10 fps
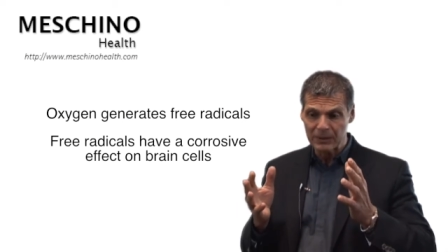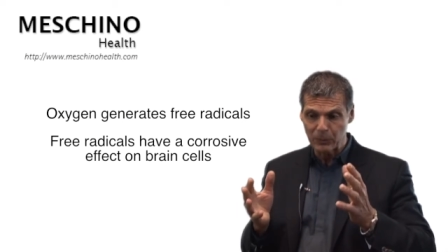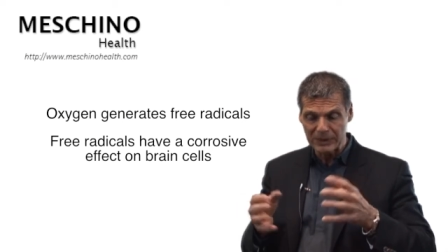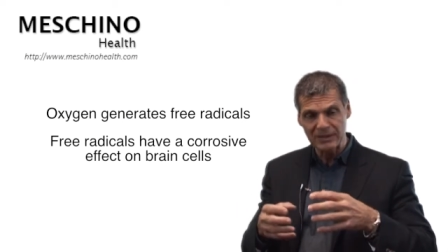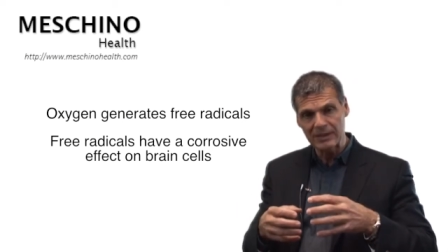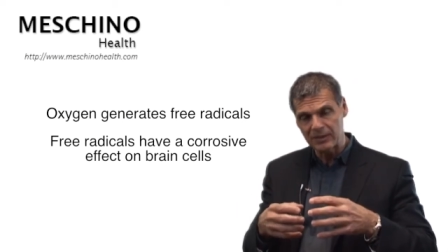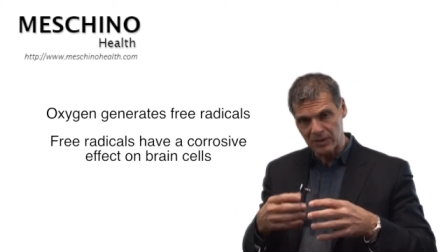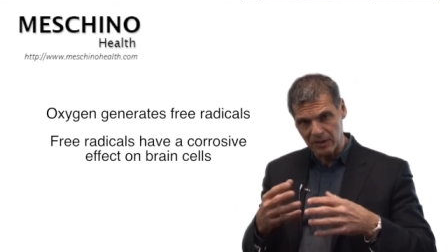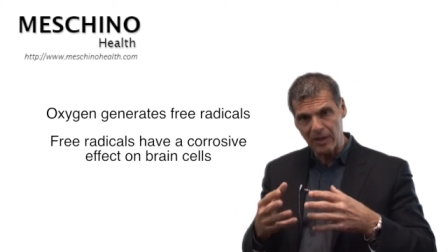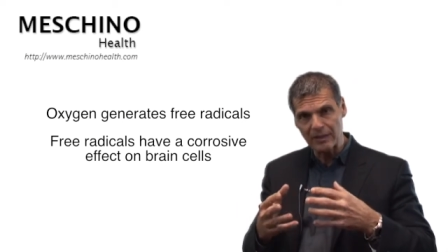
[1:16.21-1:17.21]
we see there's
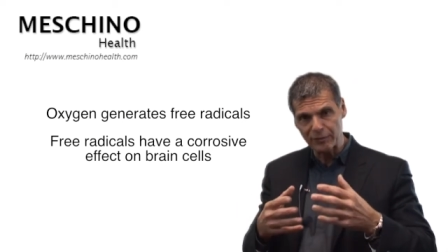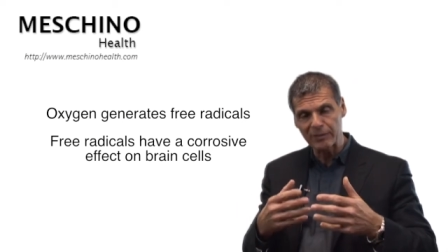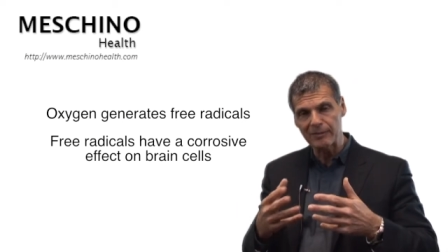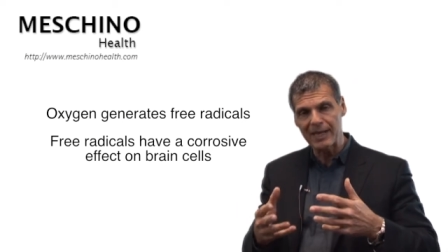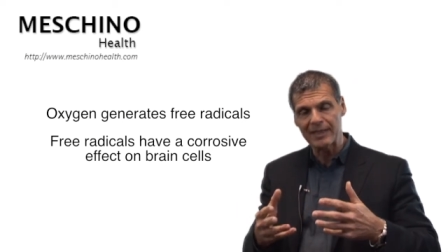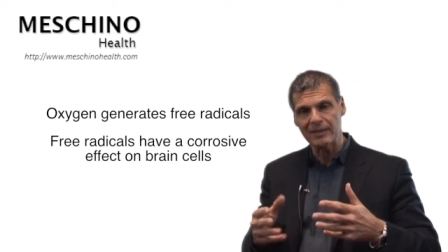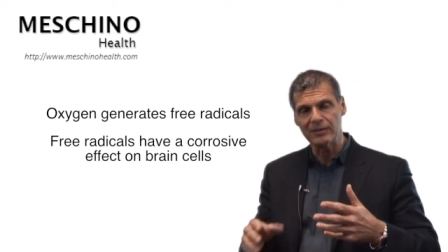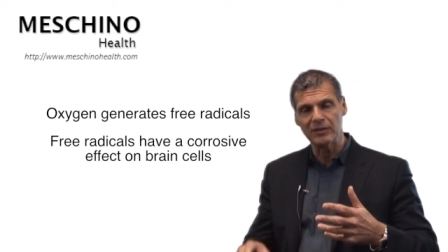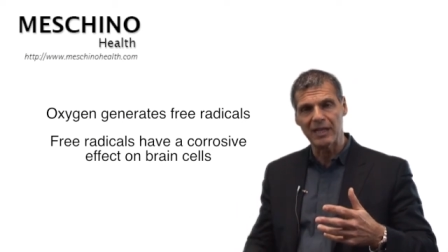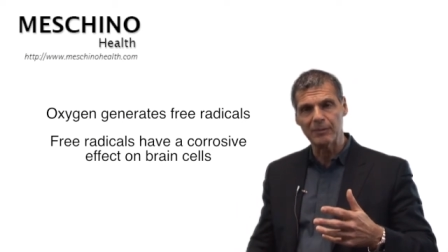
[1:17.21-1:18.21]
a lot of free
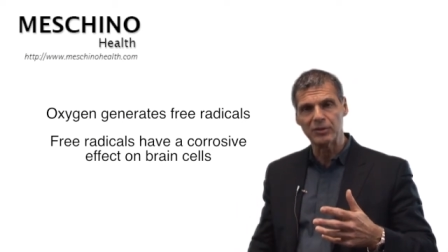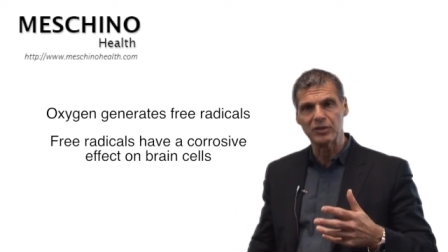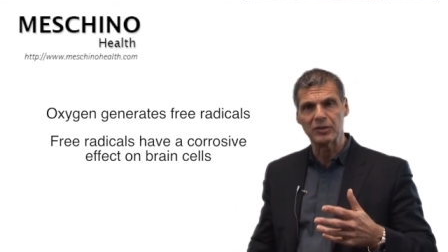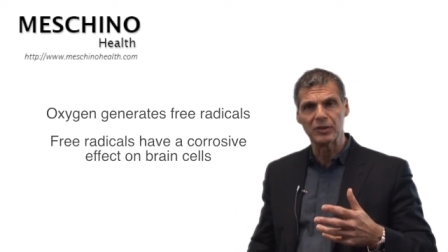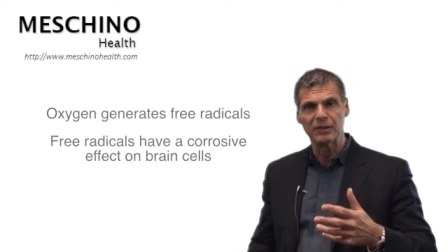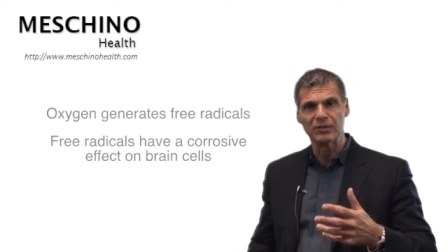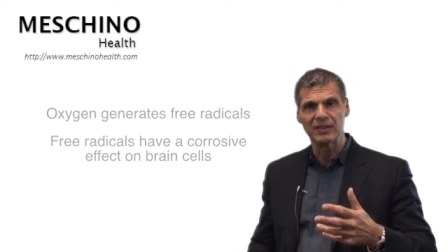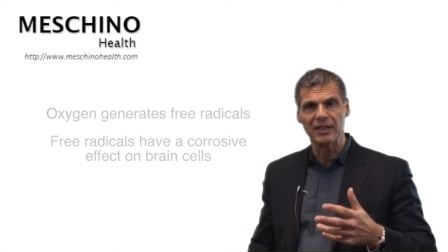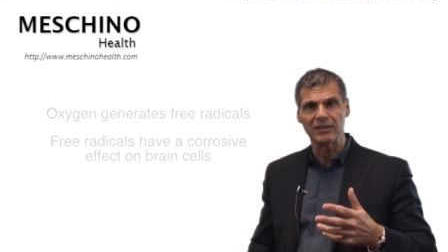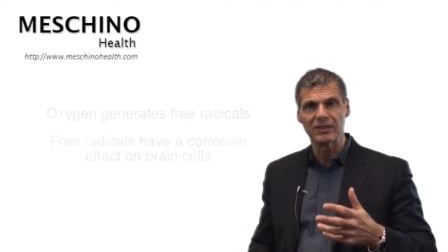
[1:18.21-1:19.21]
radical damage to nerve
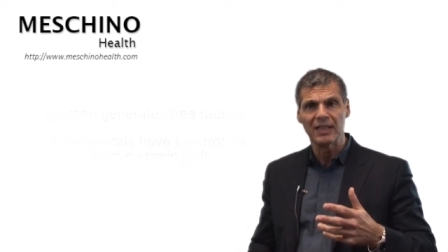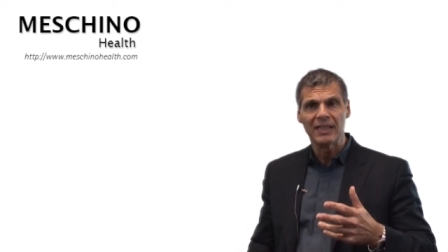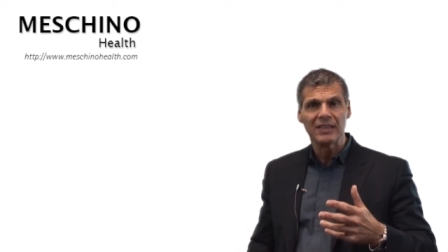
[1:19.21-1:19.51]
cells.